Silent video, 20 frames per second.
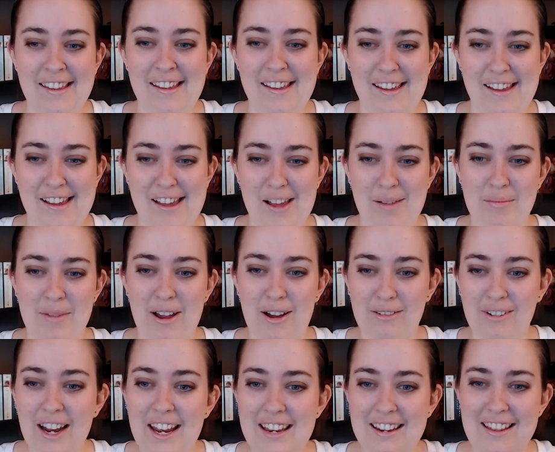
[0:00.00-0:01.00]
um, all
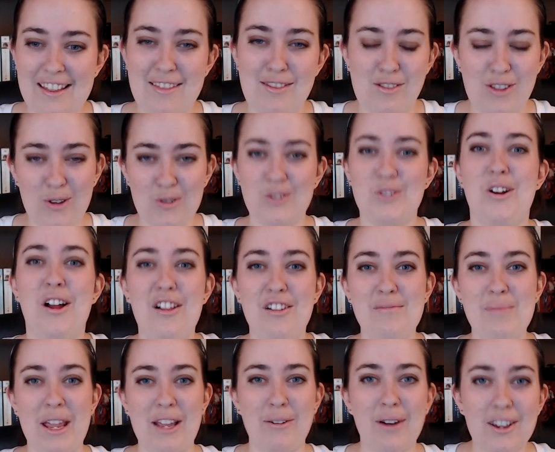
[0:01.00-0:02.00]
right, those are all of
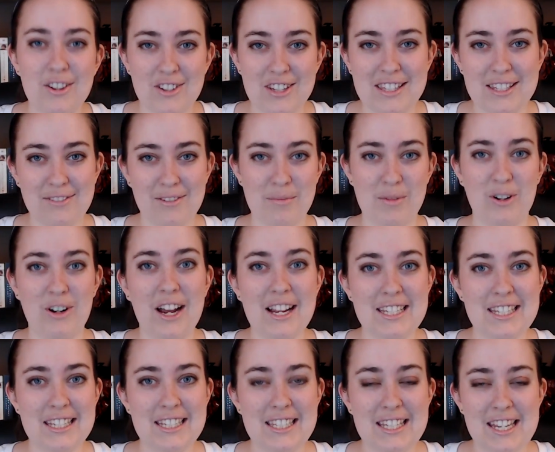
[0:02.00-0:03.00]
my questions from the
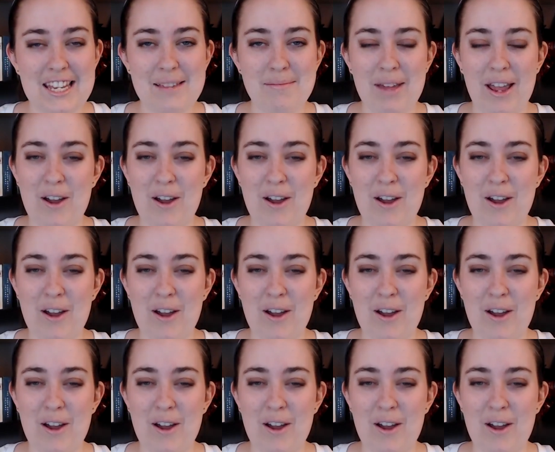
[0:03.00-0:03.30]
crisis team.